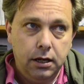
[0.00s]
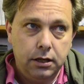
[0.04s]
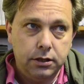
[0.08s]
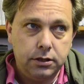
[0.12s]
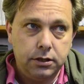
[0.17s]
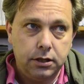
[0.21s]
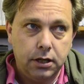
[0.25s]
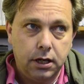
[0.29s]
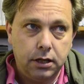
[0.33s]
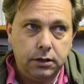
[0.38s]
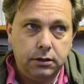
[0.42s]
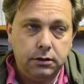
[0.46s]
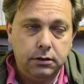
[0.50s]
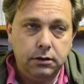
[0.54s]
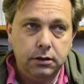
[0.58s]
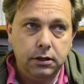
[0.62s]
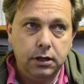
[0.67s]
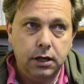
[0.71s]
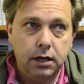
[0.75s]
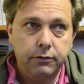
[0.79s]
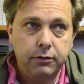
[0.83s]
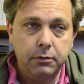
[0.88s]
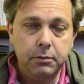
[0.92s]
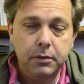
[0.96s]
it's not
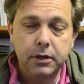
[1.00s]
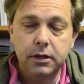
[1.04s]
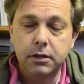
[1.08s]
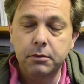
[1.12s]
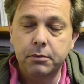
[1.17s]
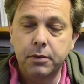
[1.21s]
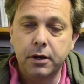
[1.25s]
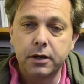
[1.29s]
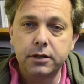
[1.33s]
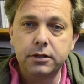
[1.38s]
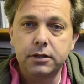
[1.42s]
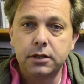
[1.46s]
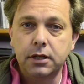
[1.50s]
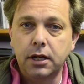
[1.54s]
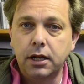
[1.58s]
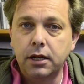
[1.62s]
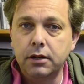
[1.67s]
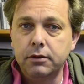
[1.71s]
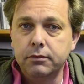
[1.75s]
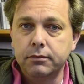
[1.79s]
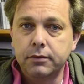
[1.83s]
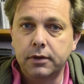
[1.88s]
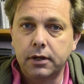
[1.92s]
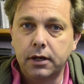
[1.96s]
giving me the buzz
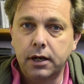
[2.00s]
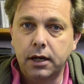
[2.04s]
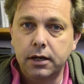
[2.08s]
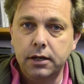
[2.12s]
that